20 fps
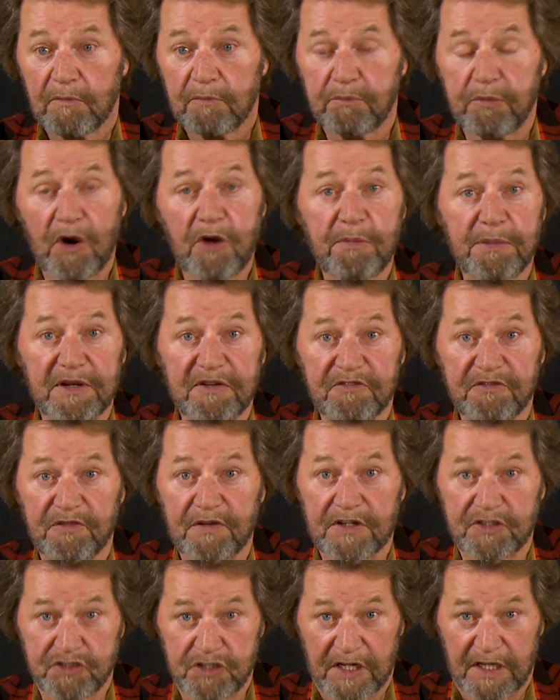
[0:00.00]
burbot
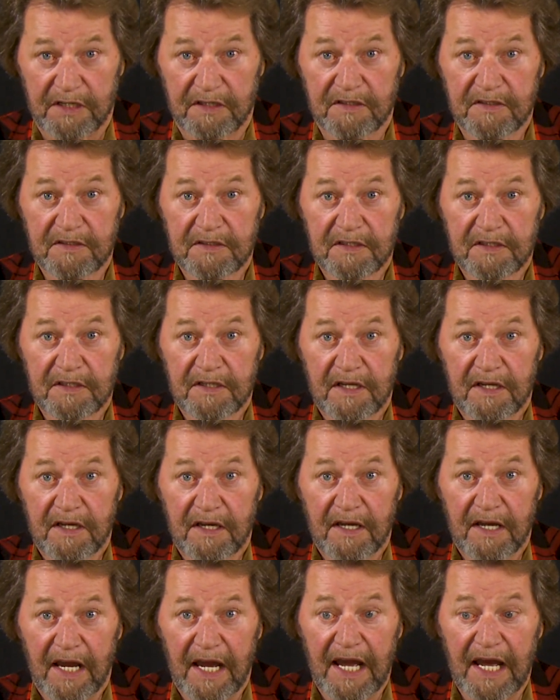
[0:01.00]
fishing.
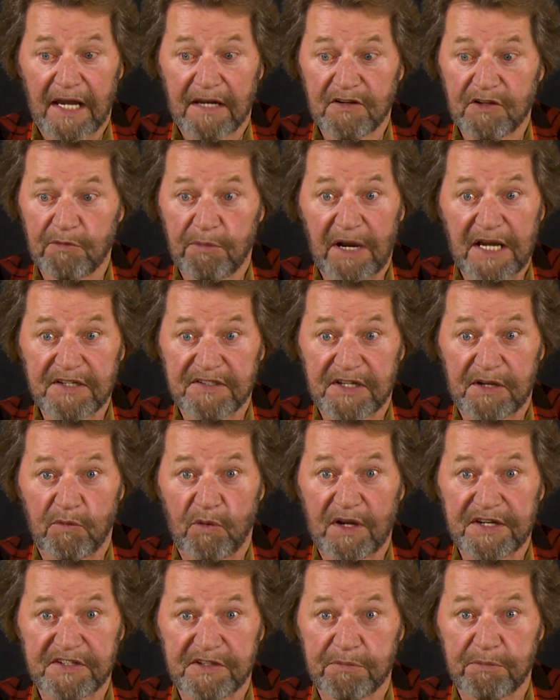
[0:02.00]
And you might say,
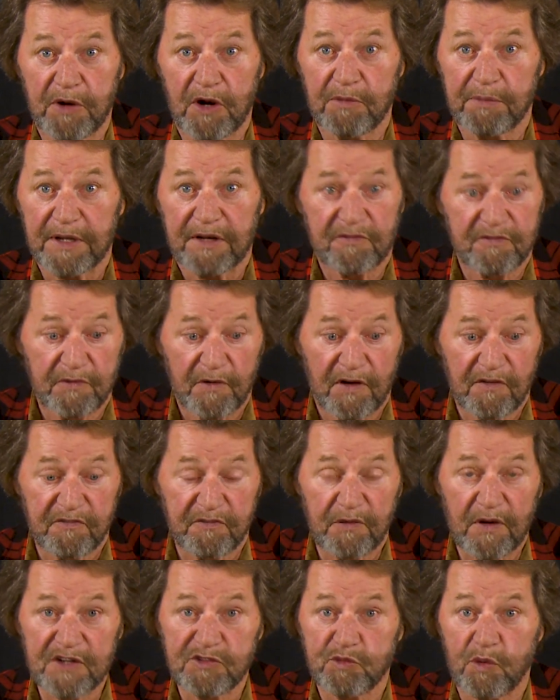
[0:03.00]
what's a burbot? A, fr a
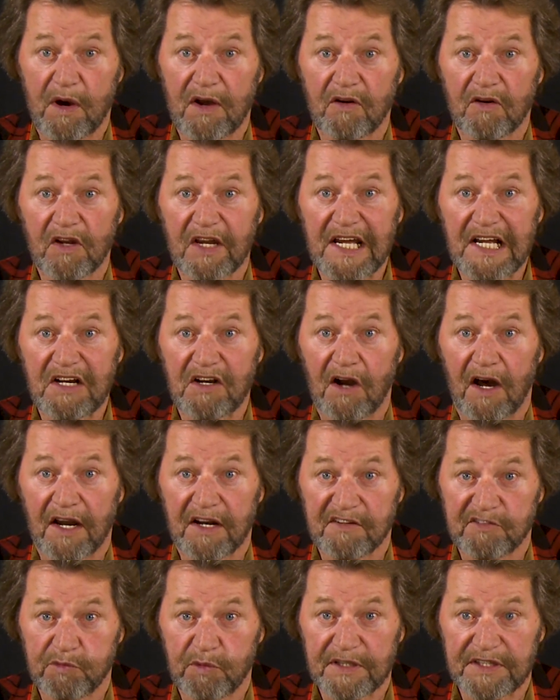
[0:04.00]
freshwater
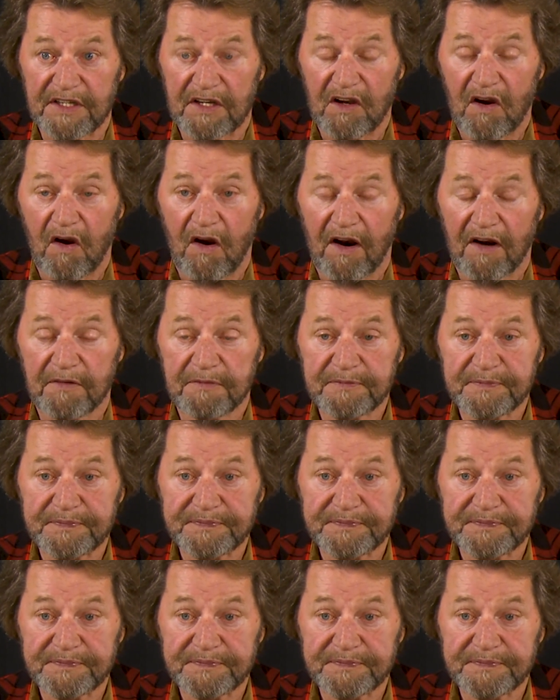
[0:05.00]
lingcod is what they are.